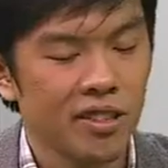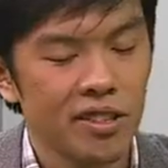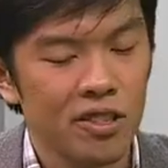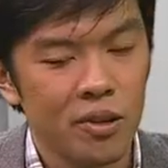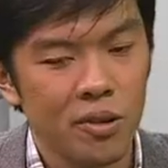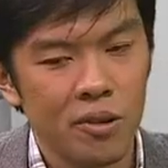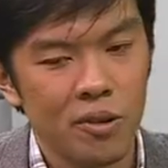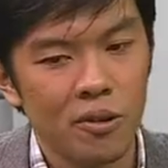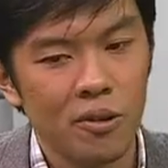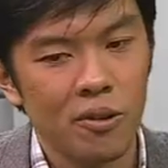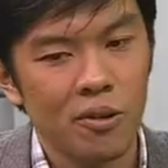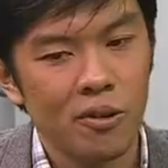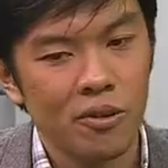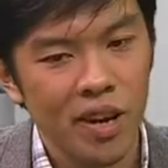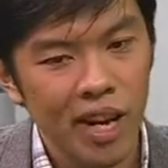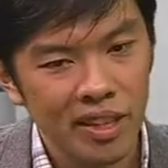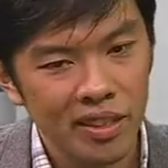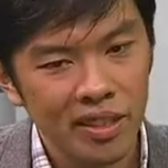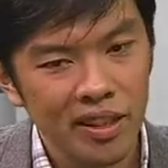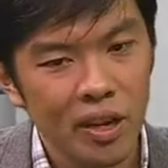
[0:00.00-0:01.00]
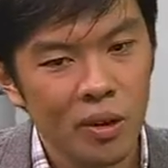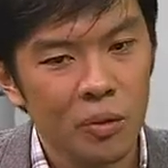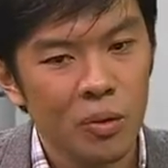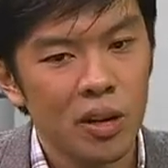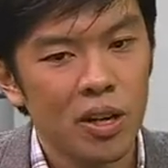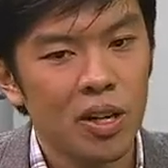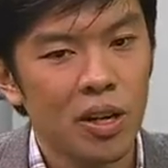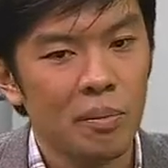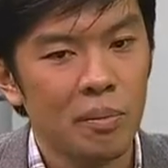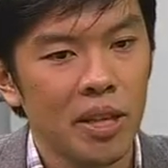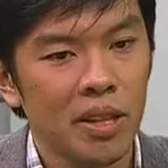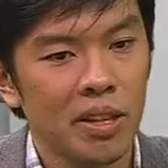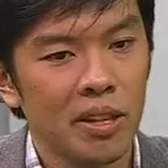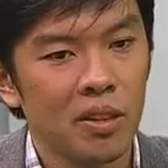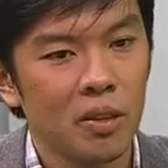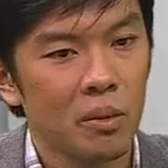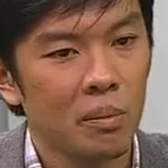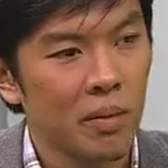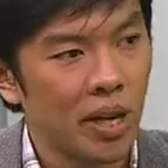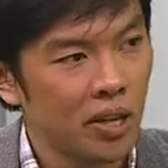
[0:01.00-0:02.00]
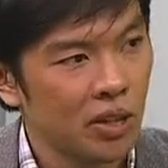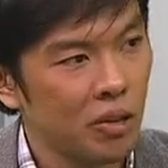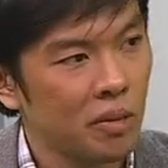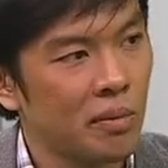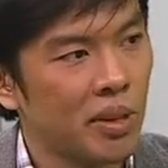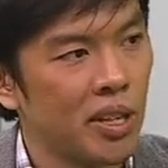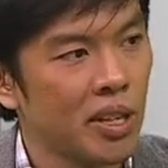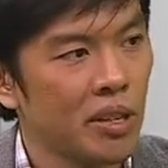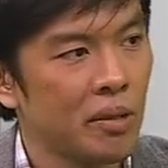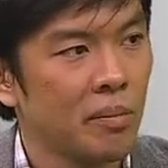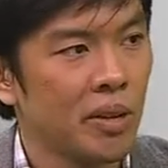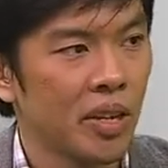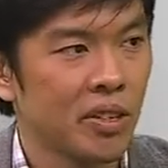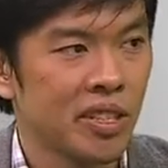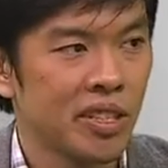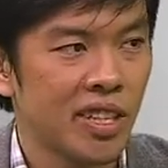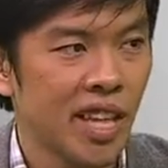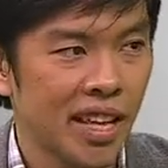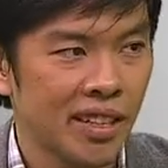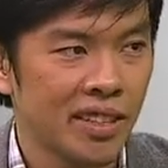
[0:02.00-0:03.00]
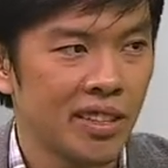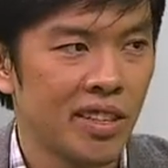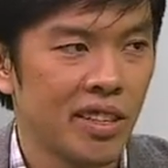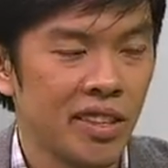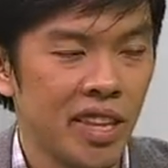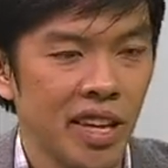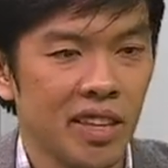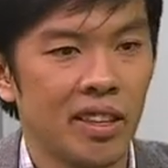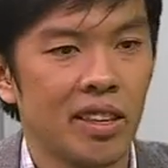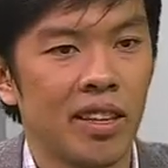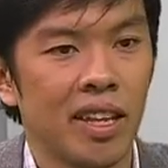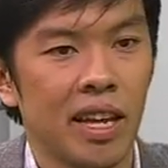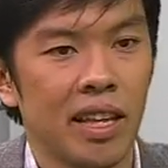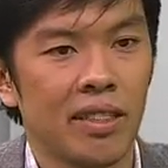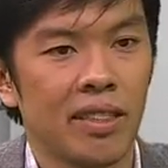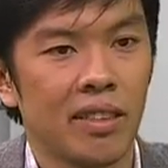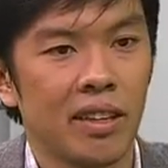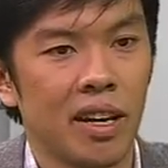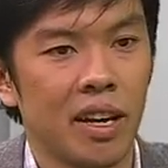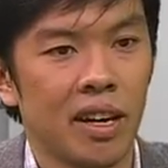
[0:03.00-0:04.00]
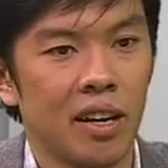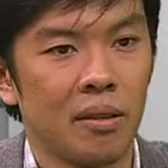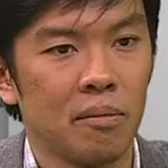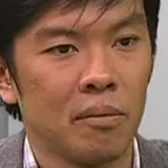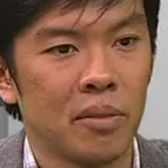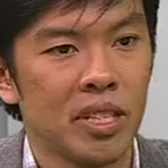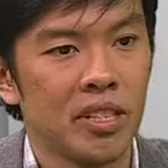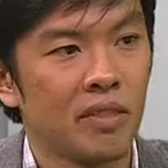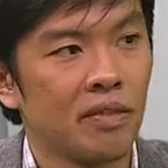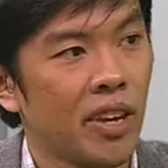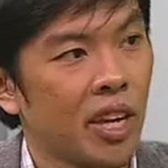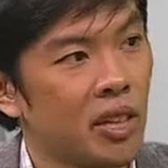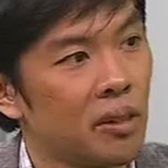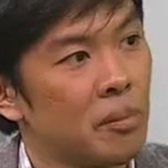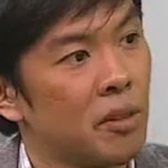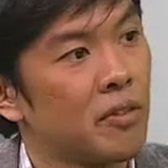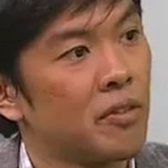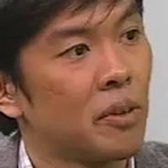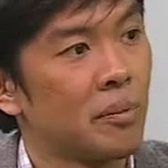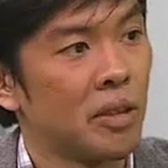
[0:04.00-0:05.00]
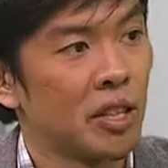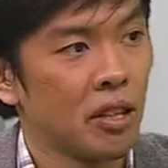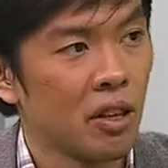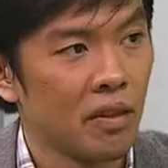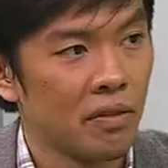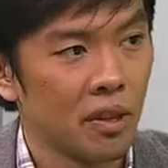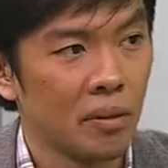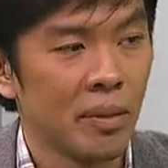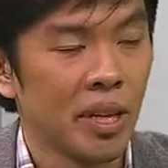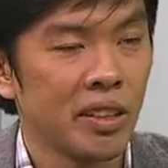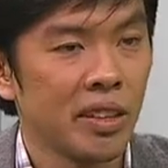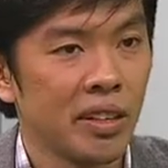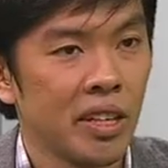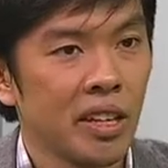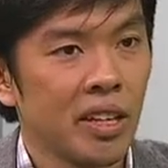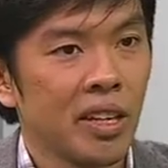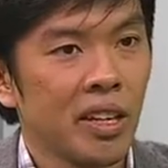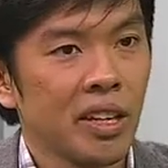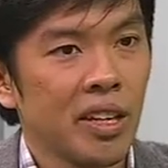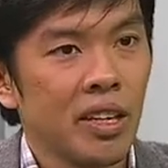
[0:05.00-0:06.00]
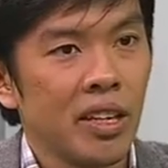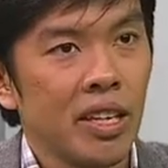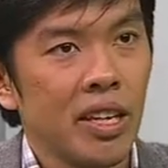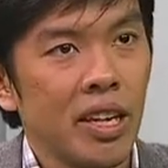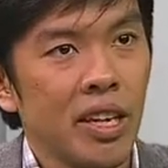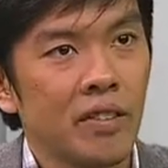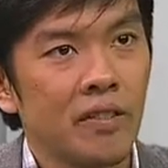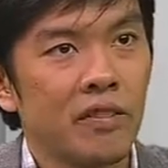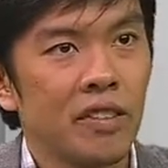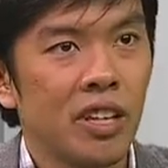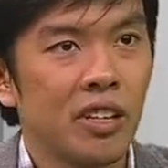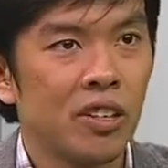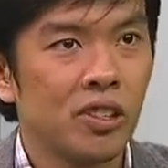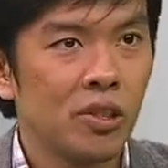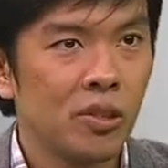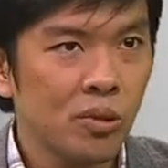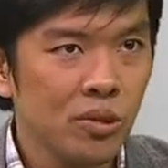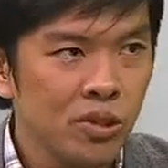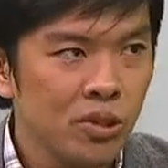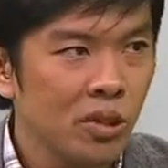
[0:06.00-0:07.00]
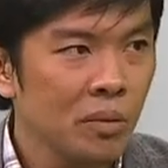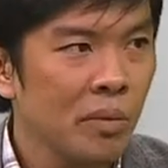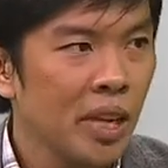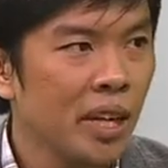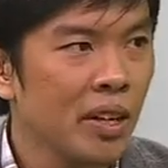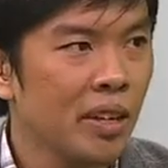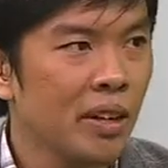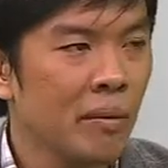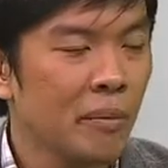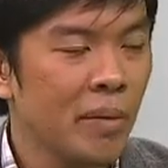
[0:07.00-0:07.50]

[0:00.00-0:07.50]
So right now we're limited to Metro Manila because that's the data that is available from the government. If they choose to make